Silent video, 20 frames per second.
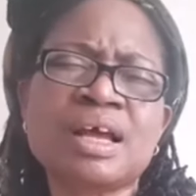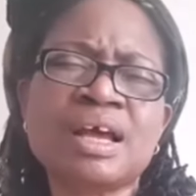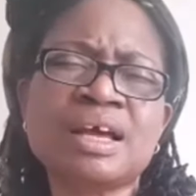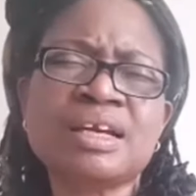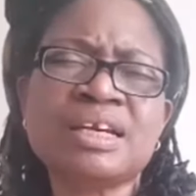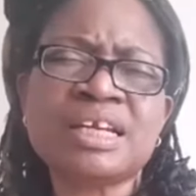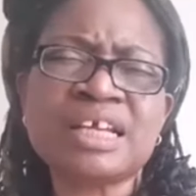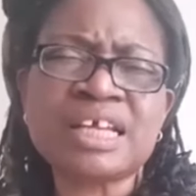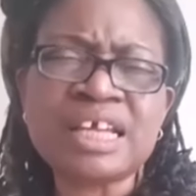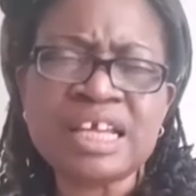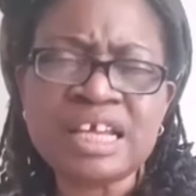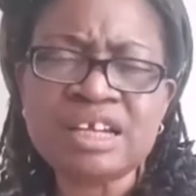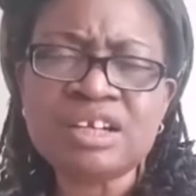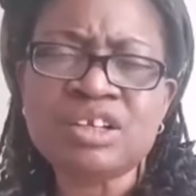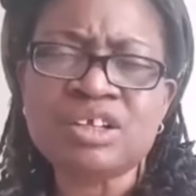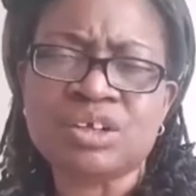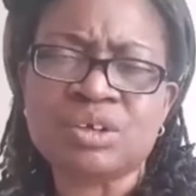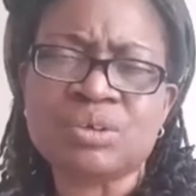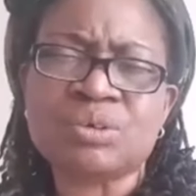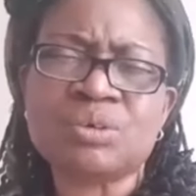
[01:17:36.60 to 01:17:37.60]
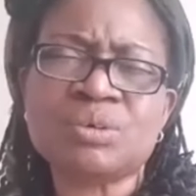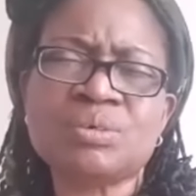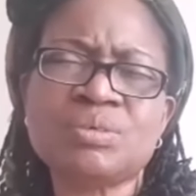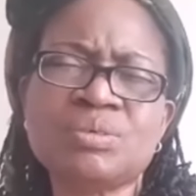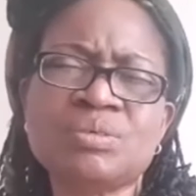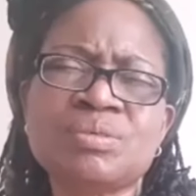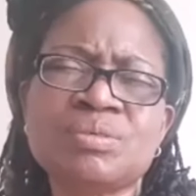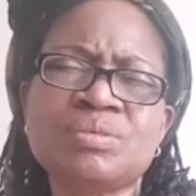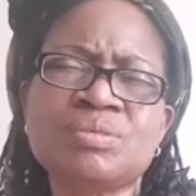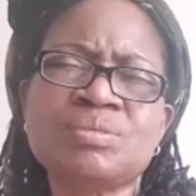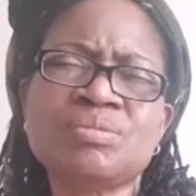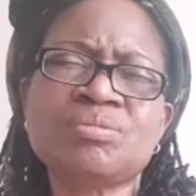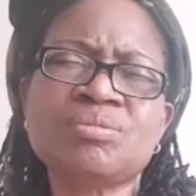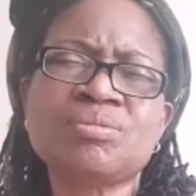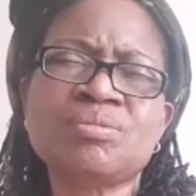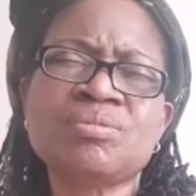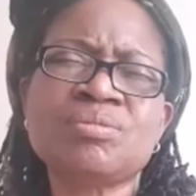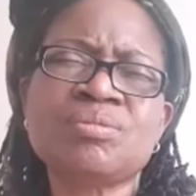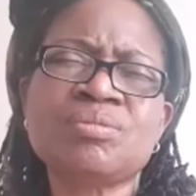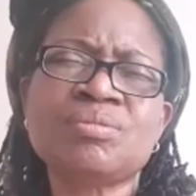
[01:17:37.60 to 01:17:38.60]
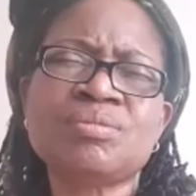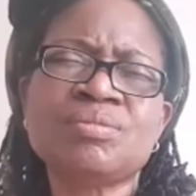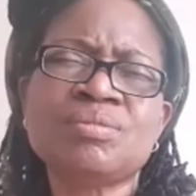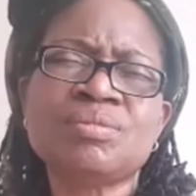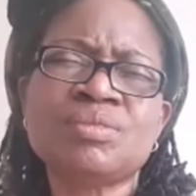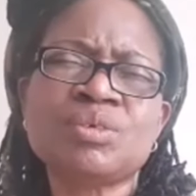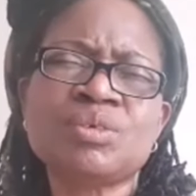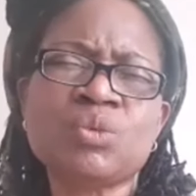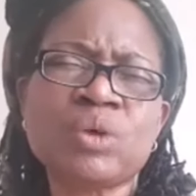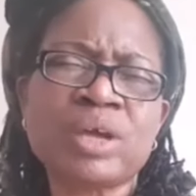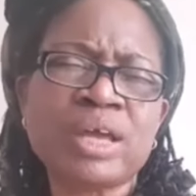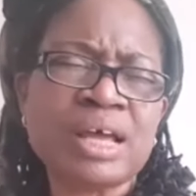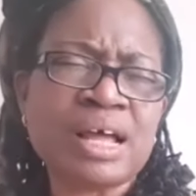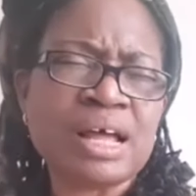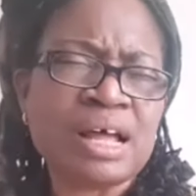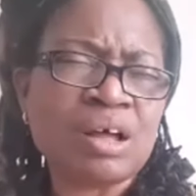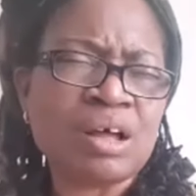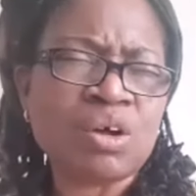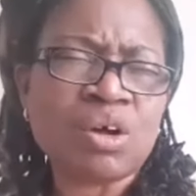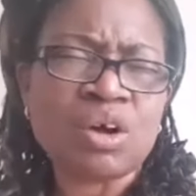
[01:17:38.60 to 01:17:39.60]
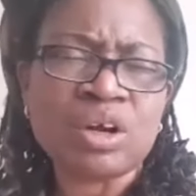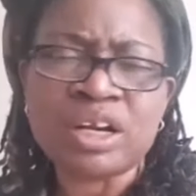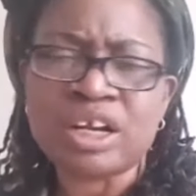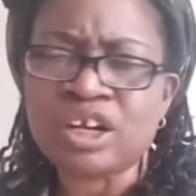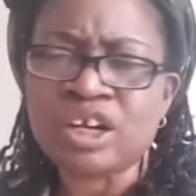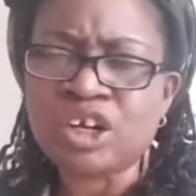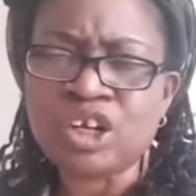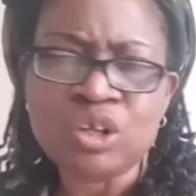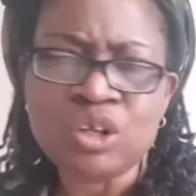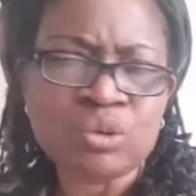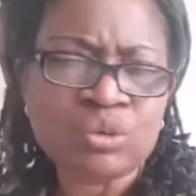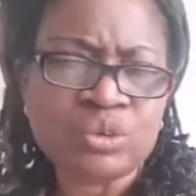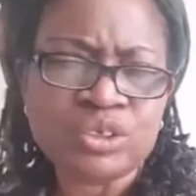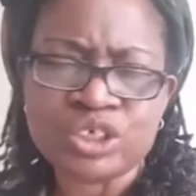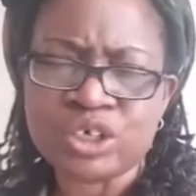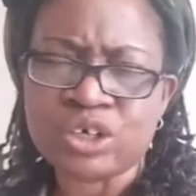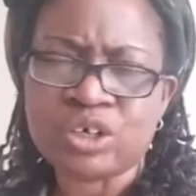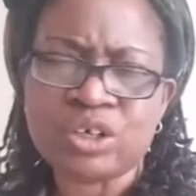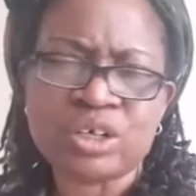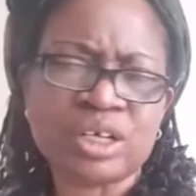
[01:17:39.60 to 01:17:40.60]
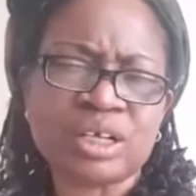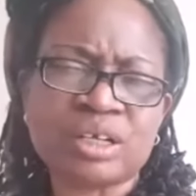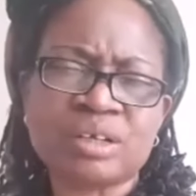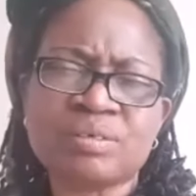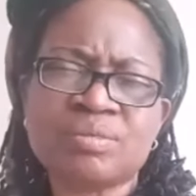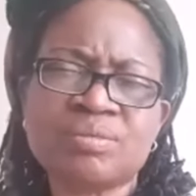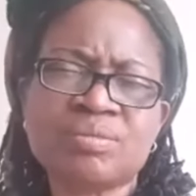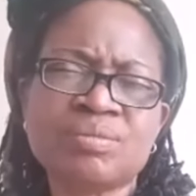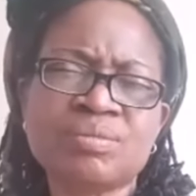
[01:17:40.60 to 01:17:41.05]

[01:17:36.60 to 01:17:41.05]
And in you, we are on a new journey.